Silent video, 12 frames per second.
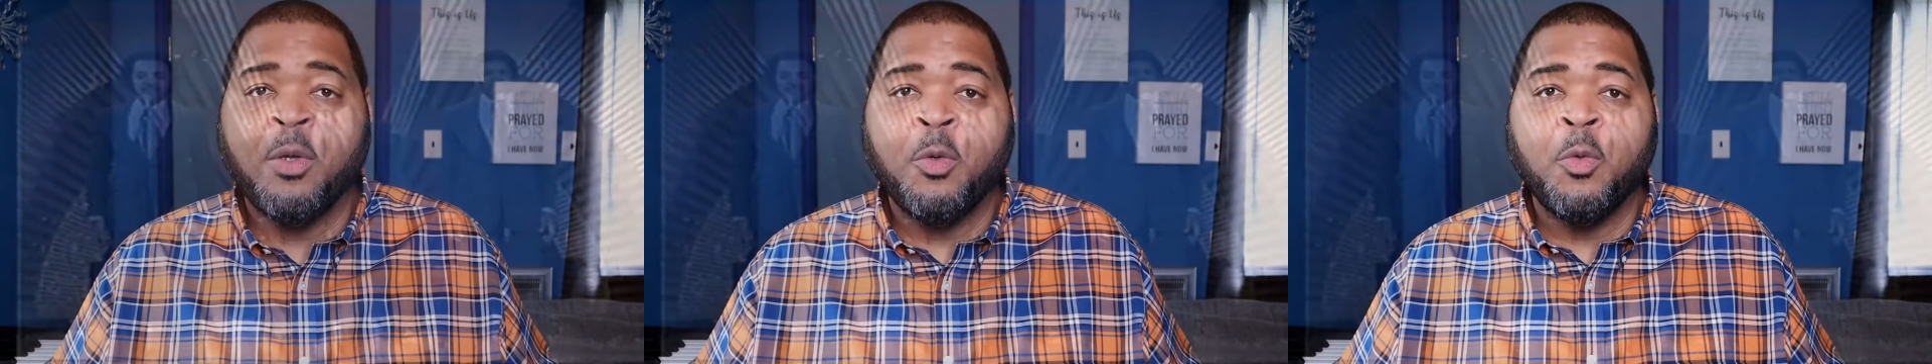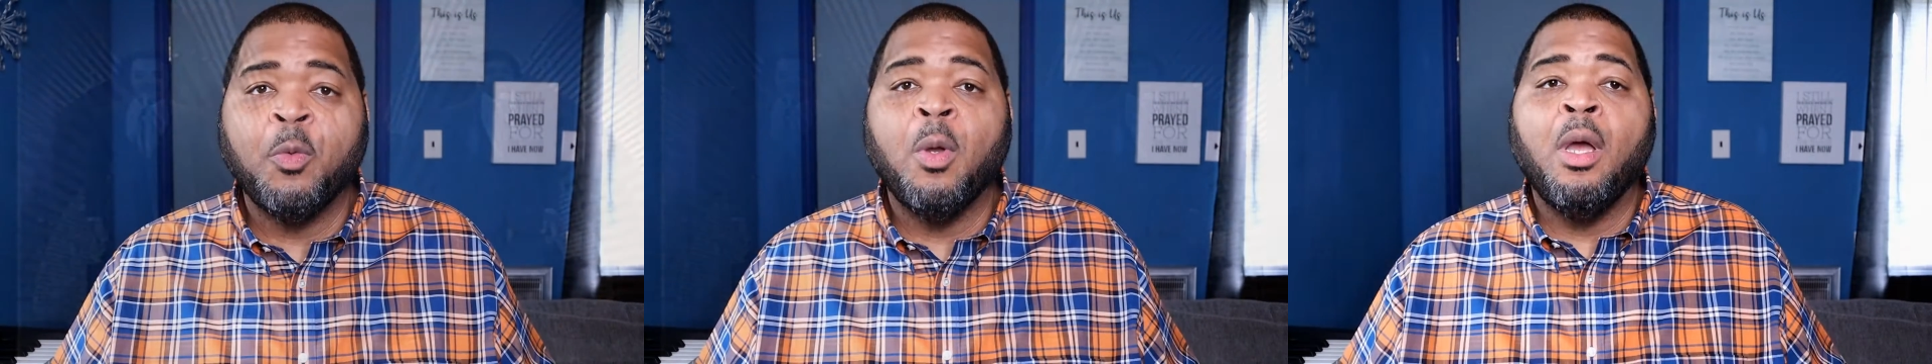the
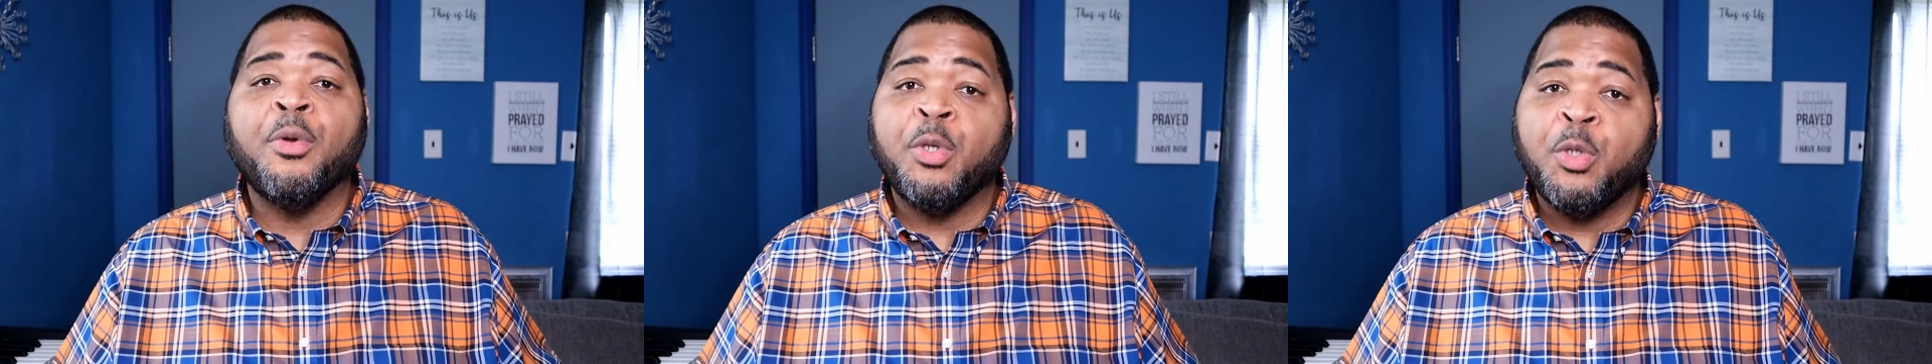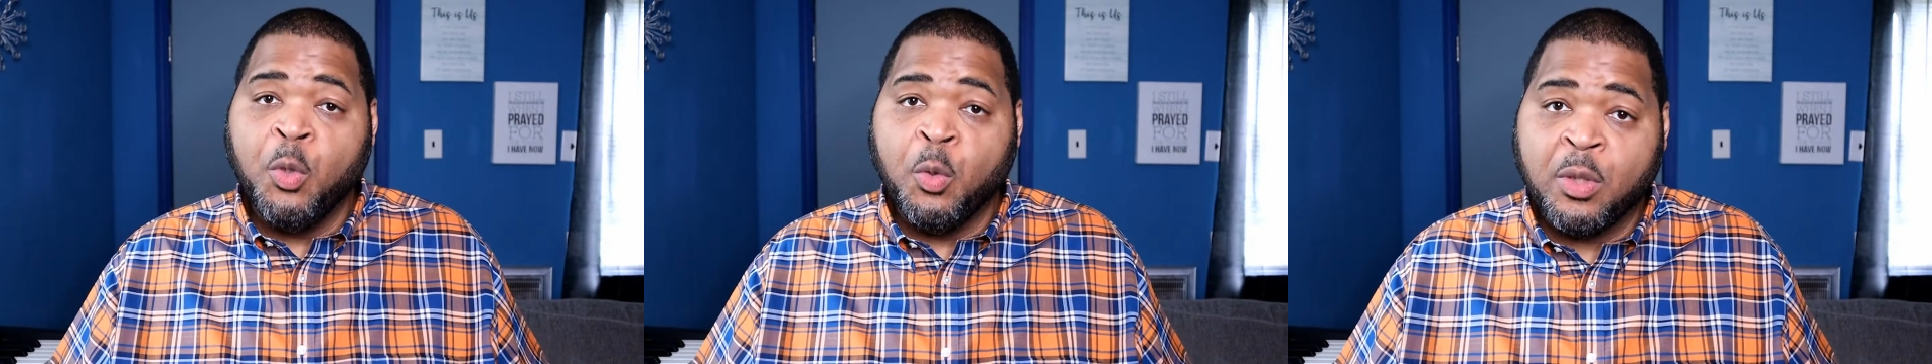one who
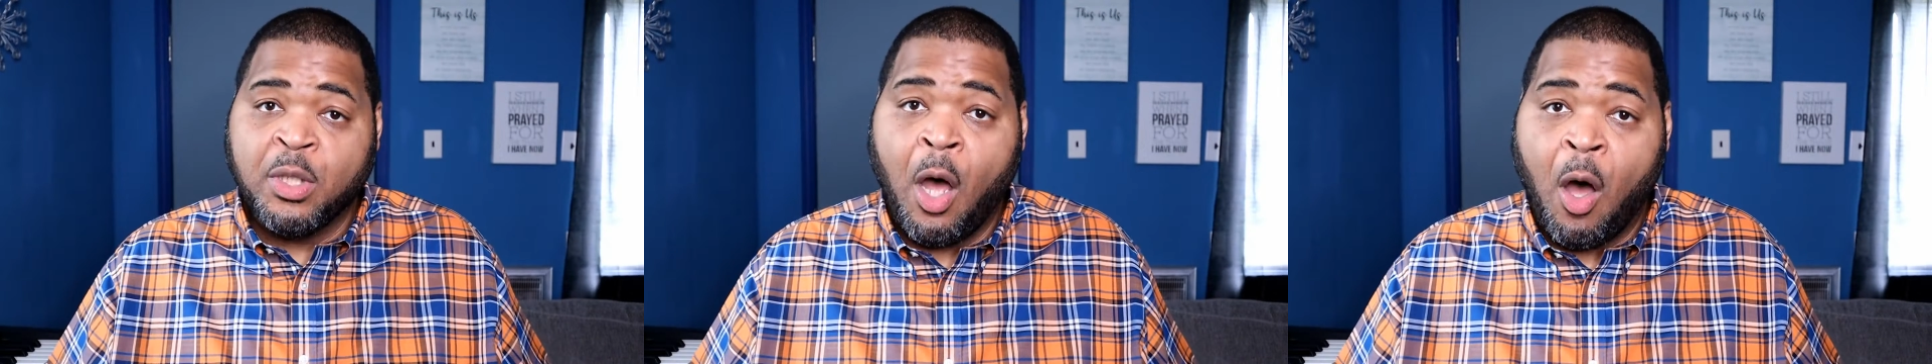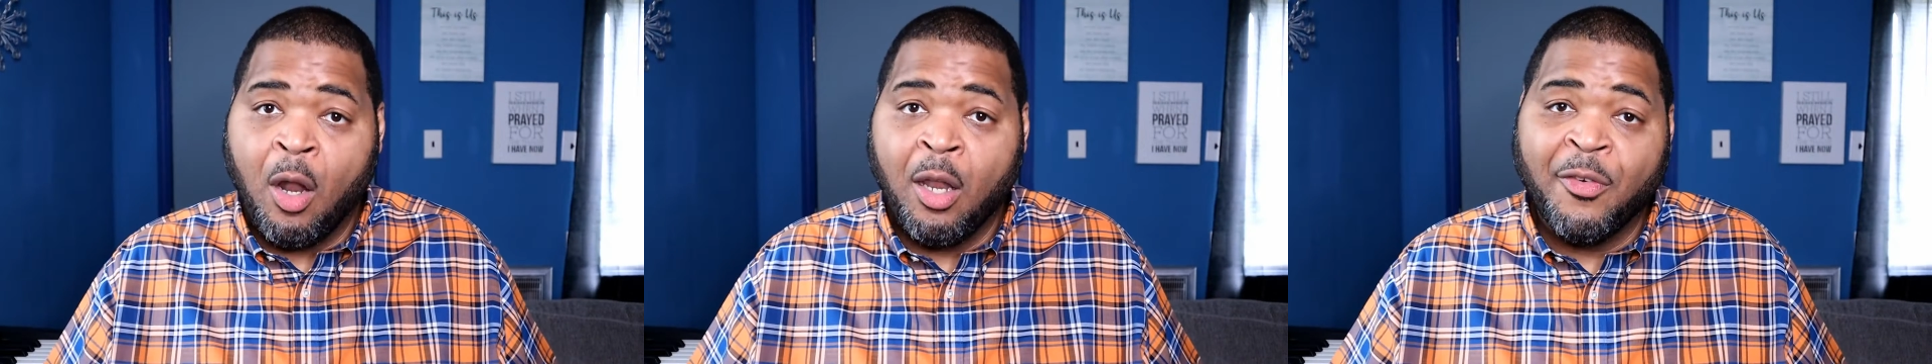
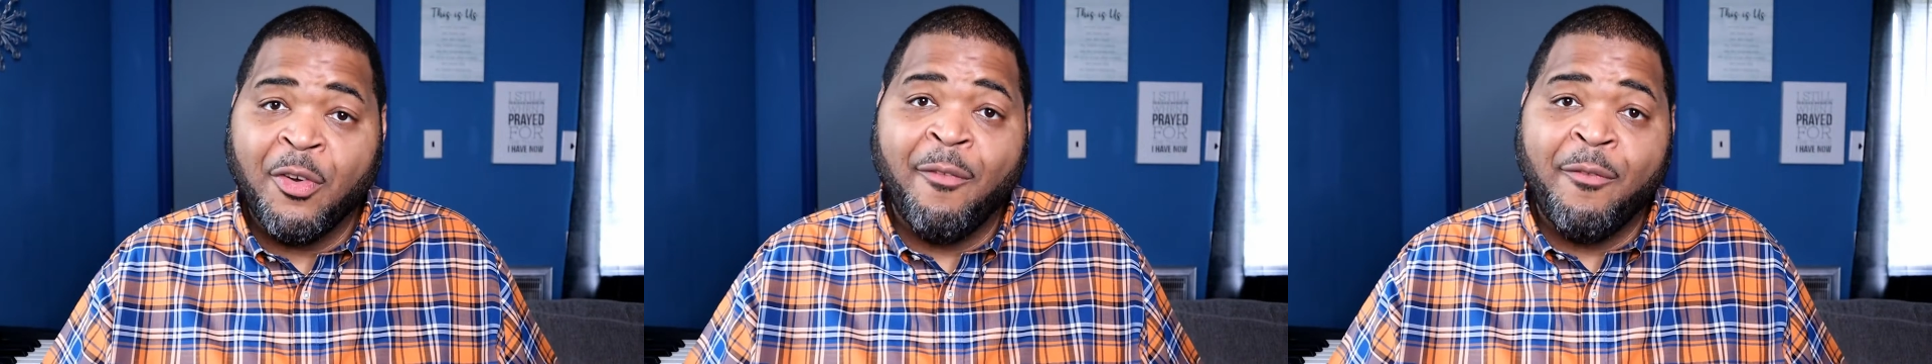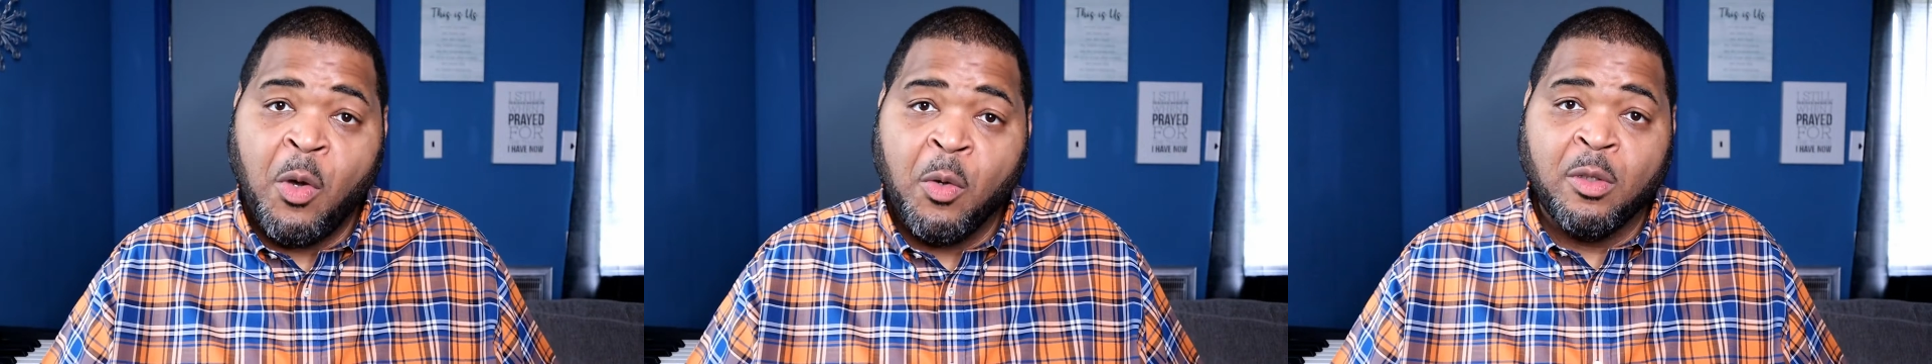produced all
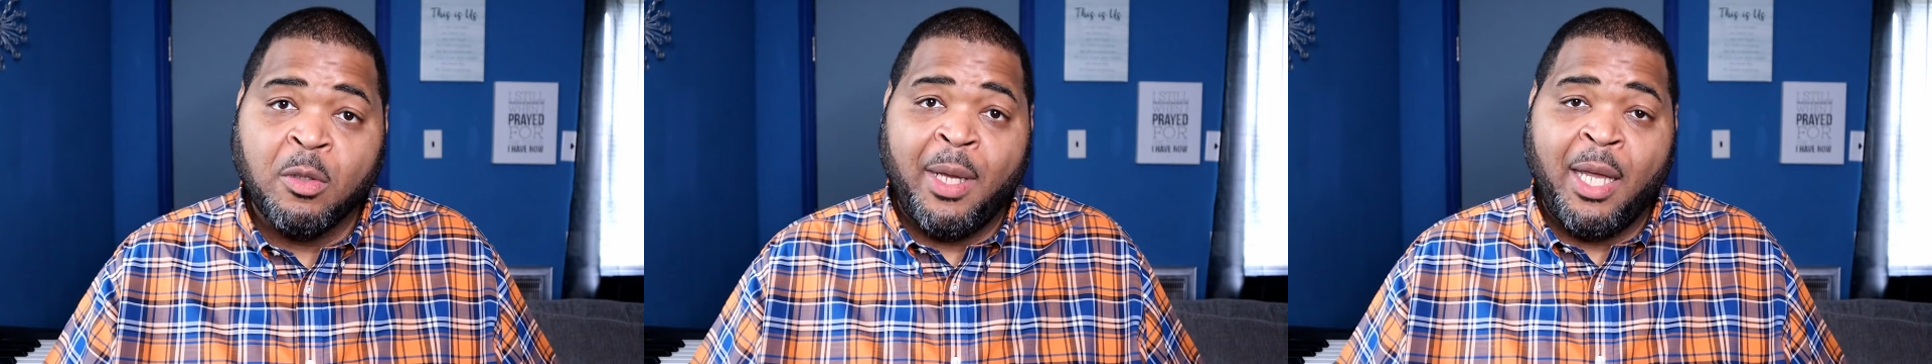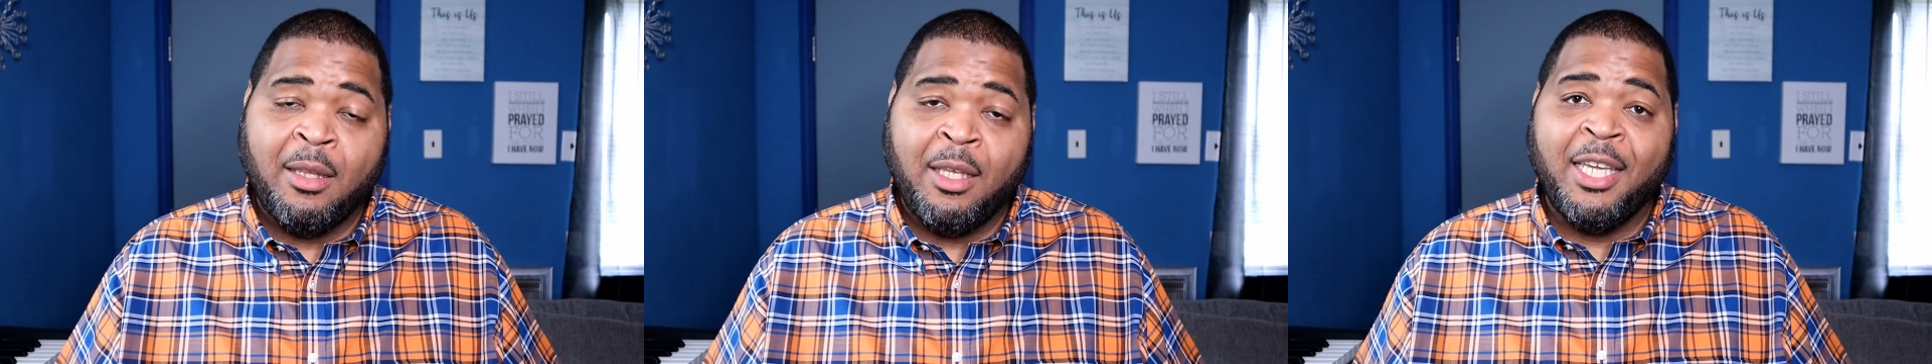of her
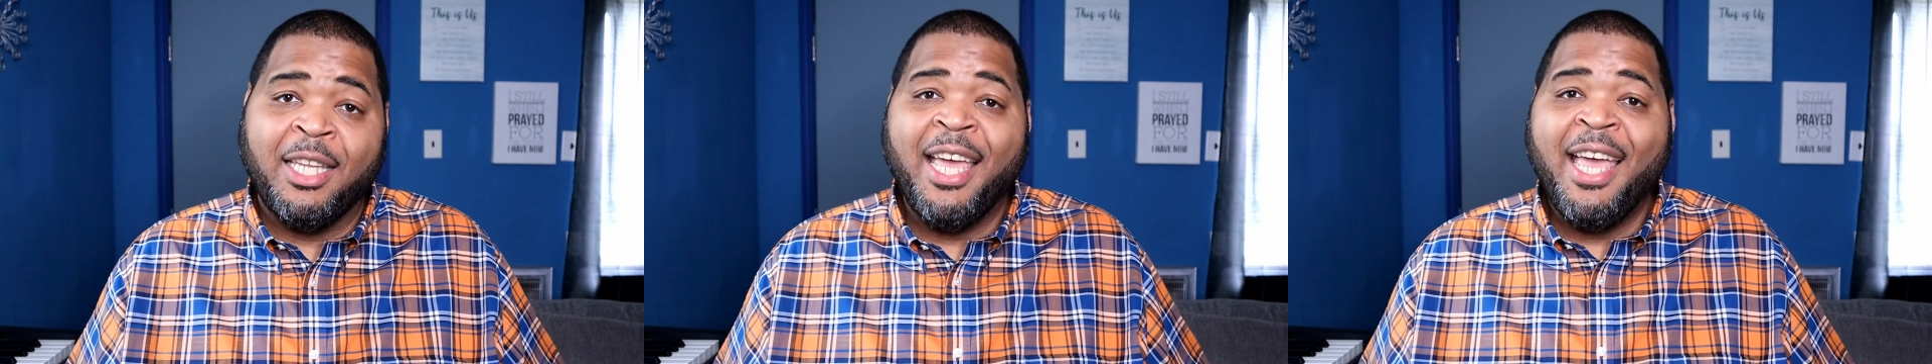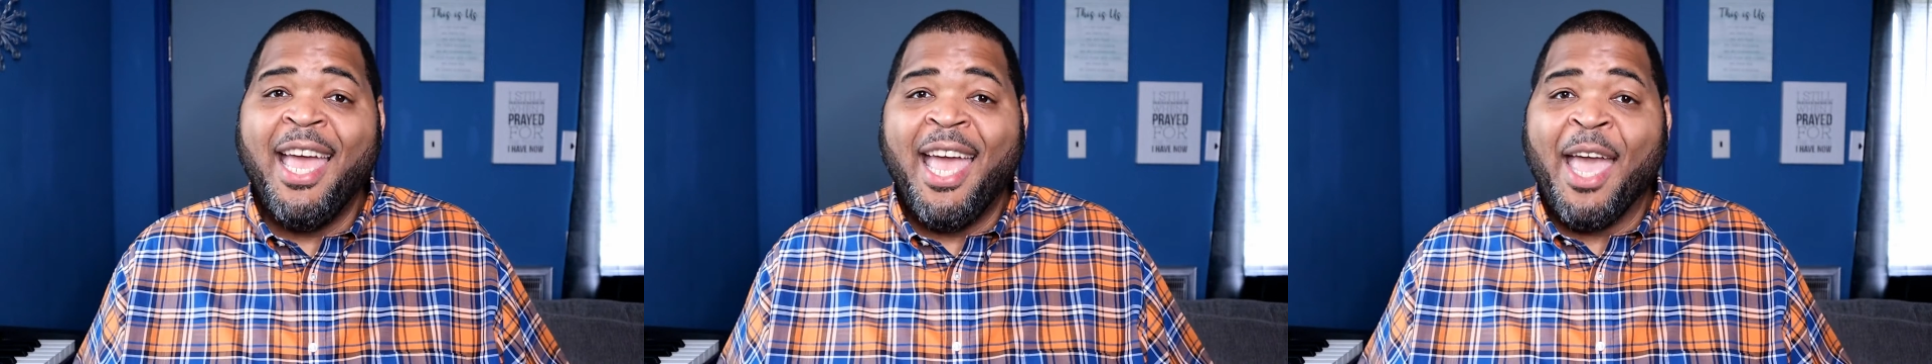vocals back
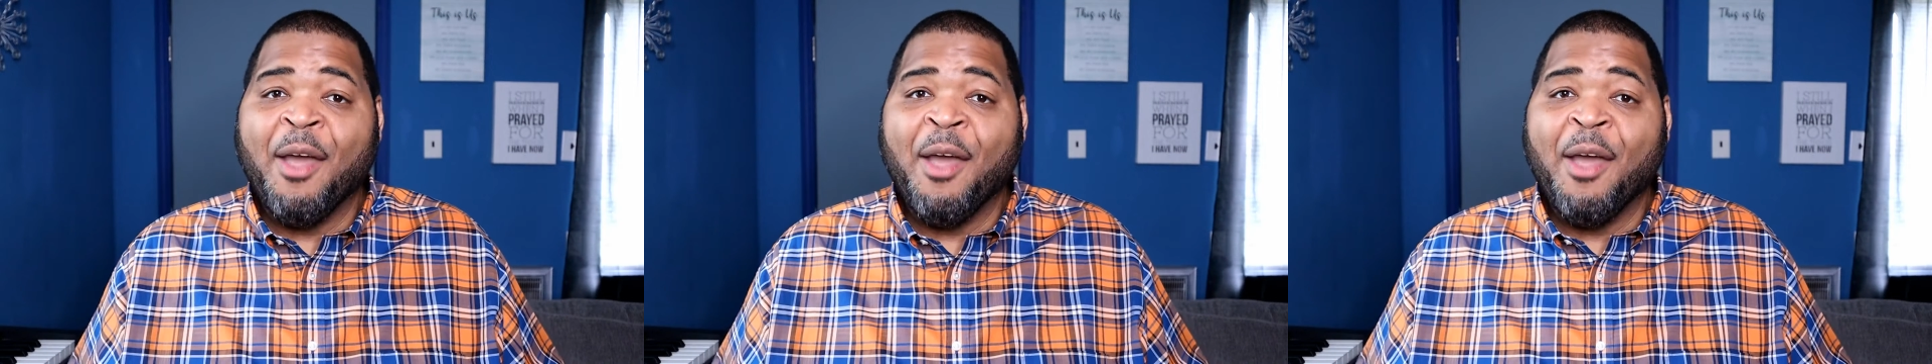then.